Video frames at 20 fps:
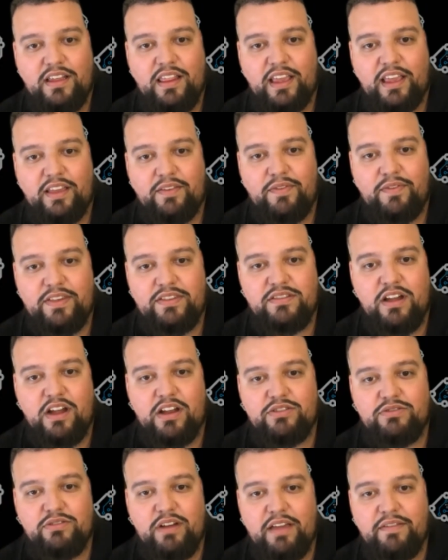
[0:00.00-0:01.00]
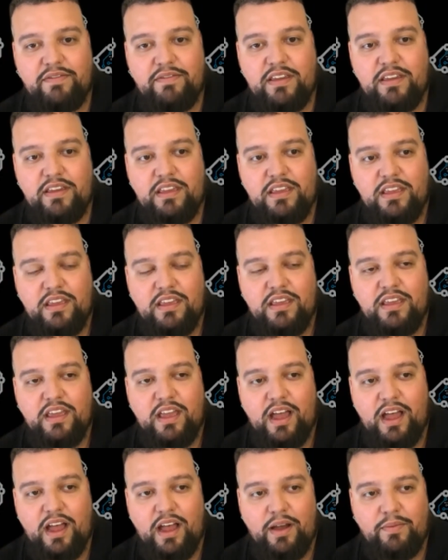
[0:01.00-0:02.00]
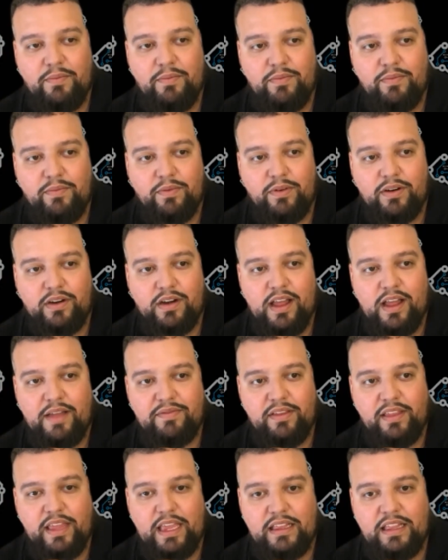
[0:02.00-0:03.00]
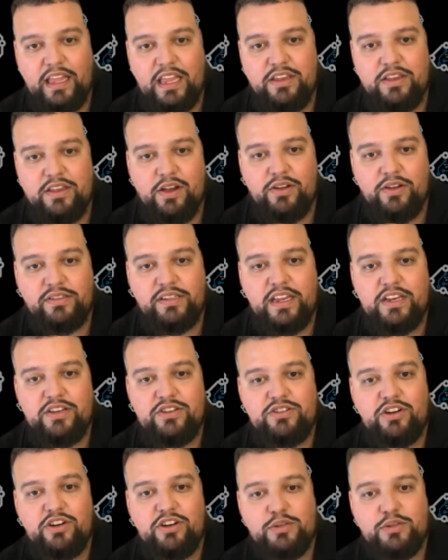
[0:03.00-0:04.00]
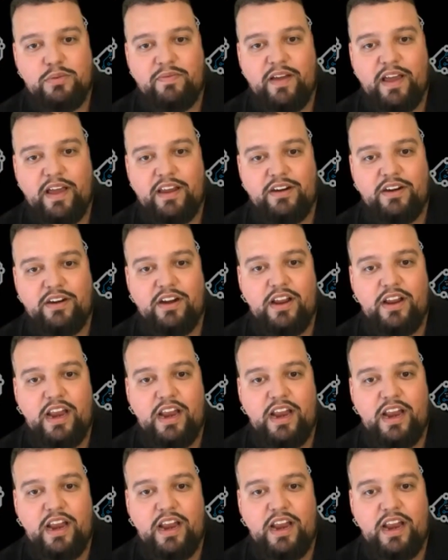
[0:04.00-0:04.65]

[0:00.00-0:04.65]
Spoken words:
Like, if he's caught driving, we're gonna have to like let you go as an insurance provider,